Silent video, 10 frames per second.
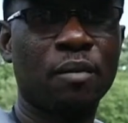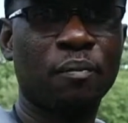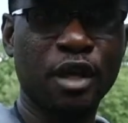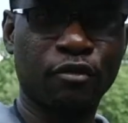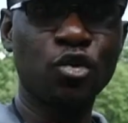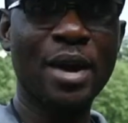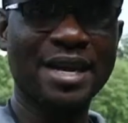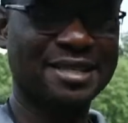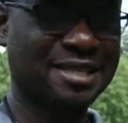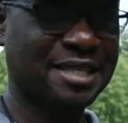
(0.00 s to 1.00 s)
But if you had
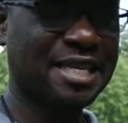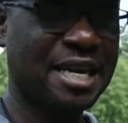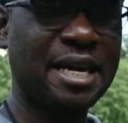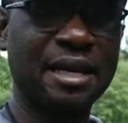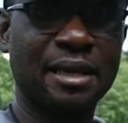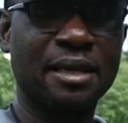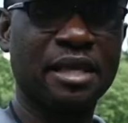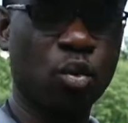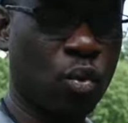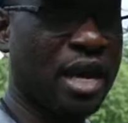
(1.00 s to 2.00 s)
seen
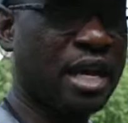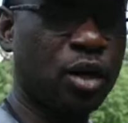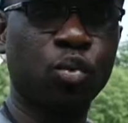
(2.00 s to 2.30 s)
the way in